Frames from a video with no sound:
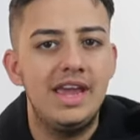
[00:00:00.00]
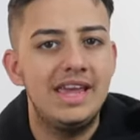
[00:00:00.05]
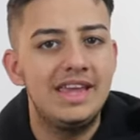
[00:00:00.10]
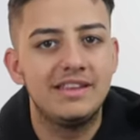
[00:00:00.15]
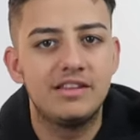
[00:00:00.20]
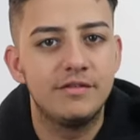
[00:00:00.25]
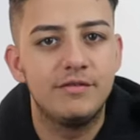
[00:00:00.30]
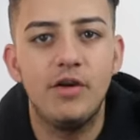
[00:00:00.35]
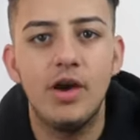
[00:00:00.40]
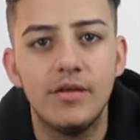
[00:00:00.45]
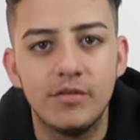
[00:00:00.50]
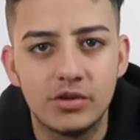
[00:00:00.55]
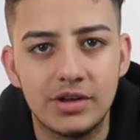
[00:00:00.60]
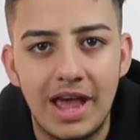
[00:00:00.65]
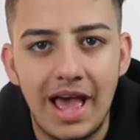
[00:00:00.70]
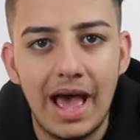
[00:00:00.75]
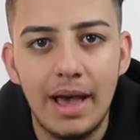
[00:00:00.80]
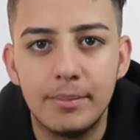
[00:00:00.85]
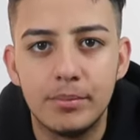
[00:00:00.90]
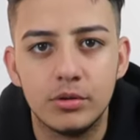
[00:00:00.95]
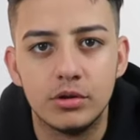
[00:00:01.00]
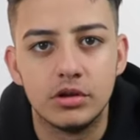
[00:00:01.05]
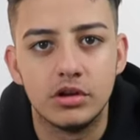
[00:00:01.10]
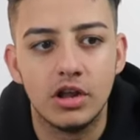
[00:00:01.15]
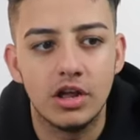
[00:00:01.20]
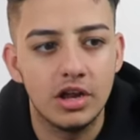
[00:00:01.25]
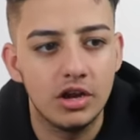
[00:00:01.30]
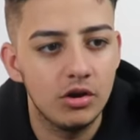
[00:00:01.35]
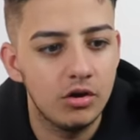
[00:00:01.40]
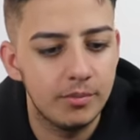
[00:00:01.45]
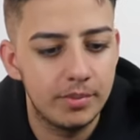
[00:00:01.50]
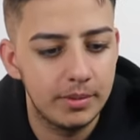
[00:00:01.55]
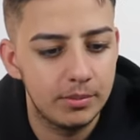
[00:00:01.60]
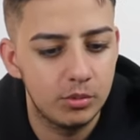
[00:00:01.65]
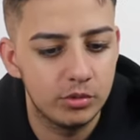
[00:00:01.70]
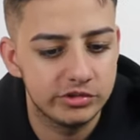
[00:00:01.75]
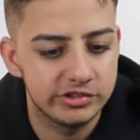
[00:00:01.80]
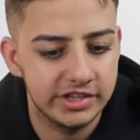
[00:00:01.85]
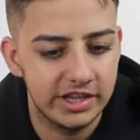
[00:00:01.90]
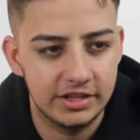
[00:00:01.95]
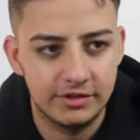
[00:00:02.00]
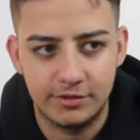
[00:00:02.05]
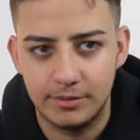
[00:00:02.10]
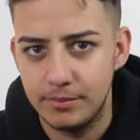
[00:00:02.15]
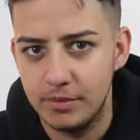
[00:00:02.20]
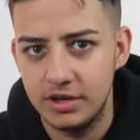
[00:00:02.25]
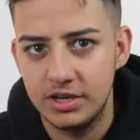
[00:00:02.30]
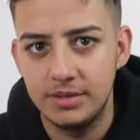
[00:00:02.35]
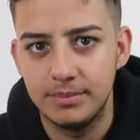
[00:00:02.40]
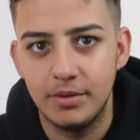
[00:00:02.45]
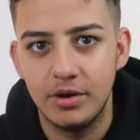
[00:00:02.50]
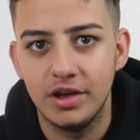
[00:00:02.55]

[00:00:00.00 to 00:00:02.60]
is the fight even going to happen? Like, a lot of people were saying it's for money,